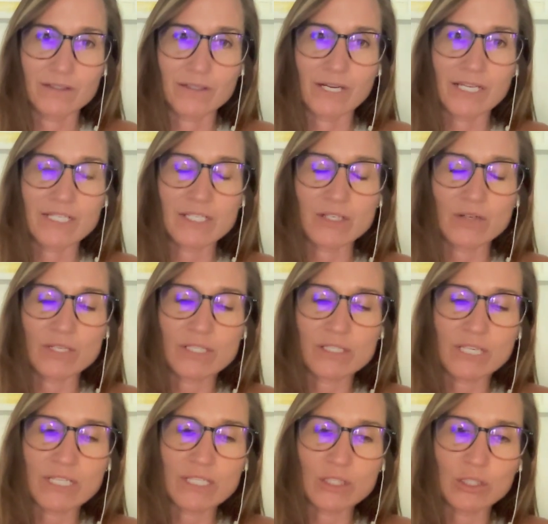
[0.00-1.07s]
Right? So it's
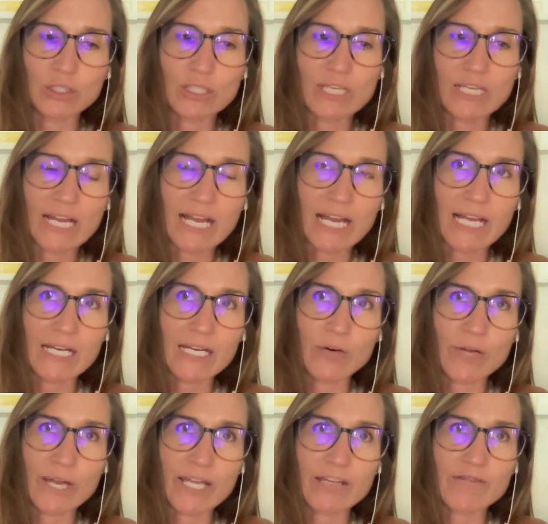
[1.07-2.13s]
it's looking at
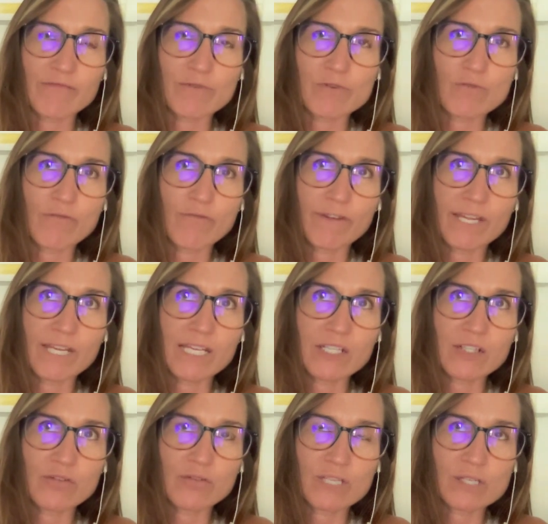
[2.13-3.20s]
okay, if you fit
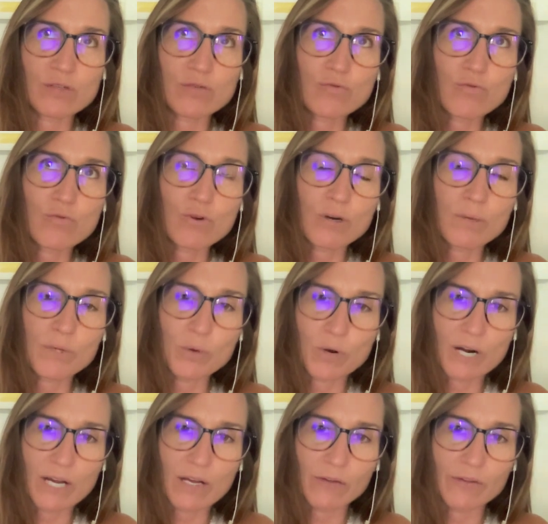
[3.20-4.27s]
into this norm, you
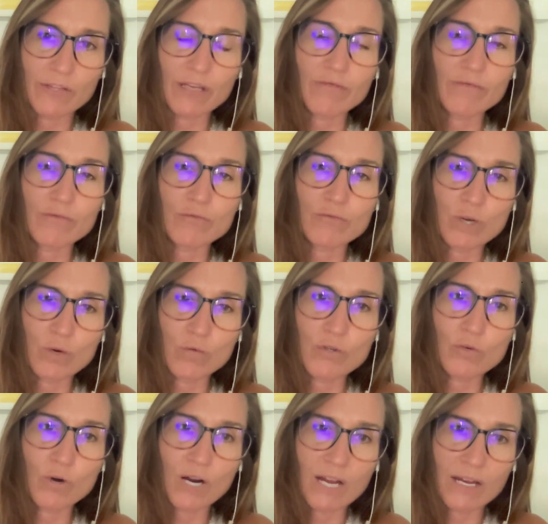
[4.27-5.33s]
are healthy. If you don't,
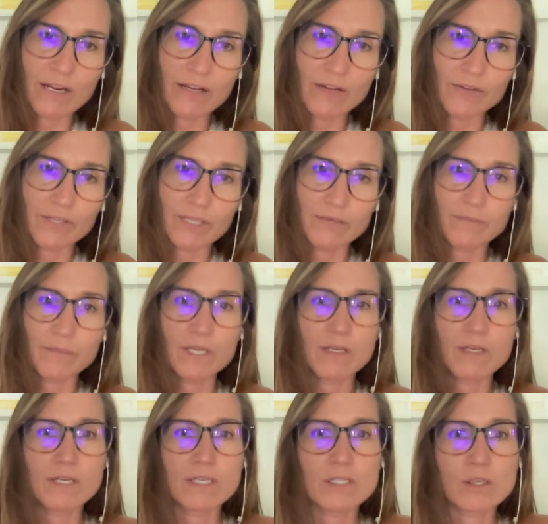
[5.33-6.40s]
you are unhealthy.
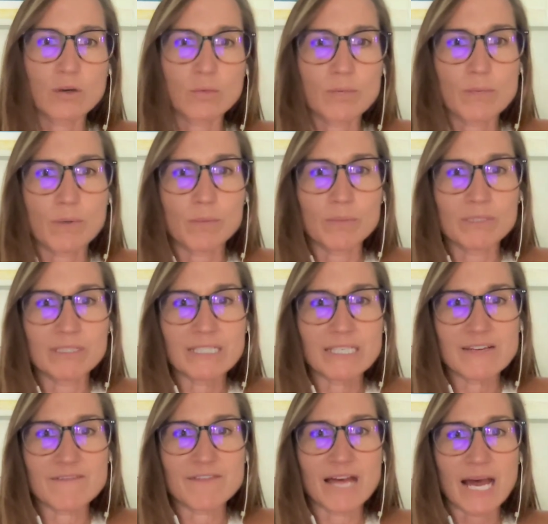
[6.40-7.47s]
So people
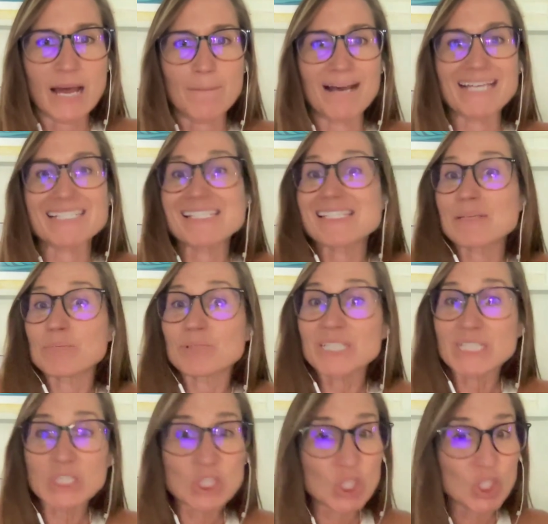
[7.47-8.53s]
believe that by
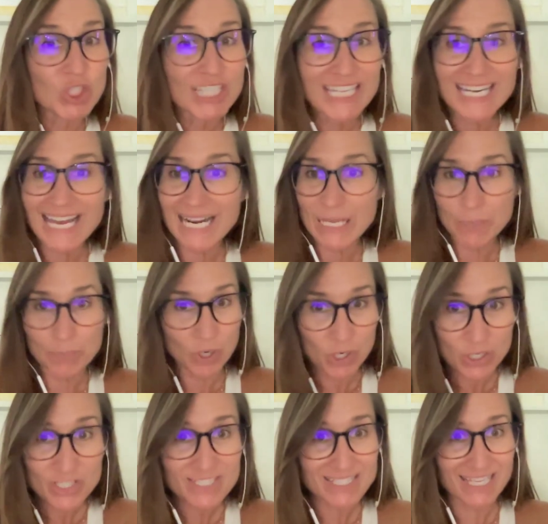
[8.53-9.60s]
simply looking at a
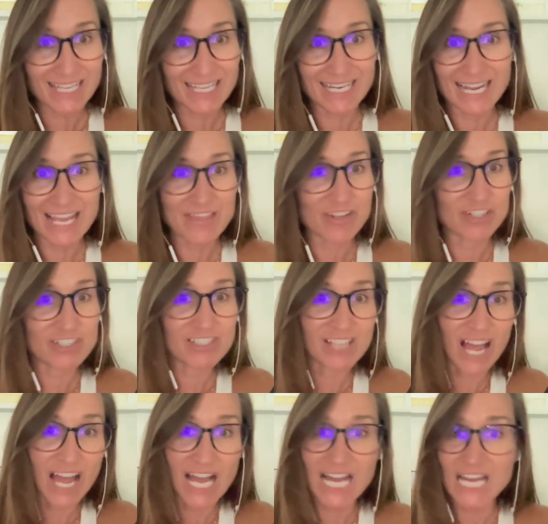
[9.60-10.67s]
person and their
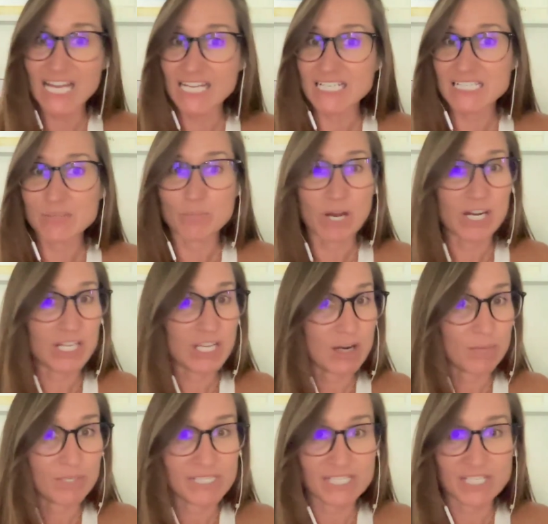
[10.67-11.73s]
size, body
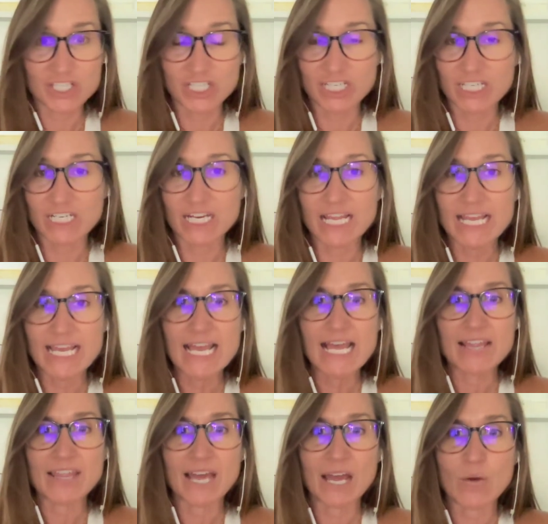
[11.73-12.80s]
composition,
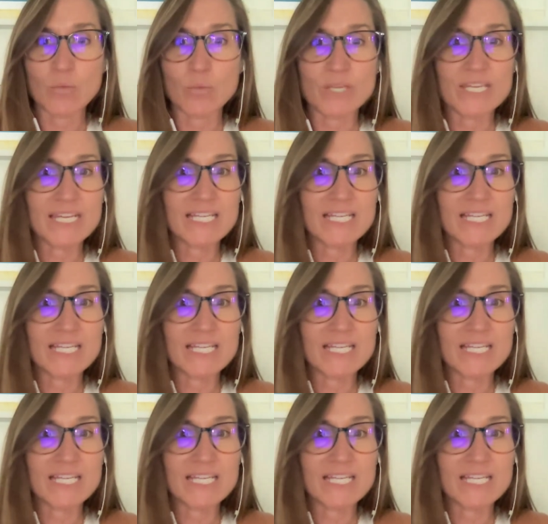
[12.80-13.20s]
that we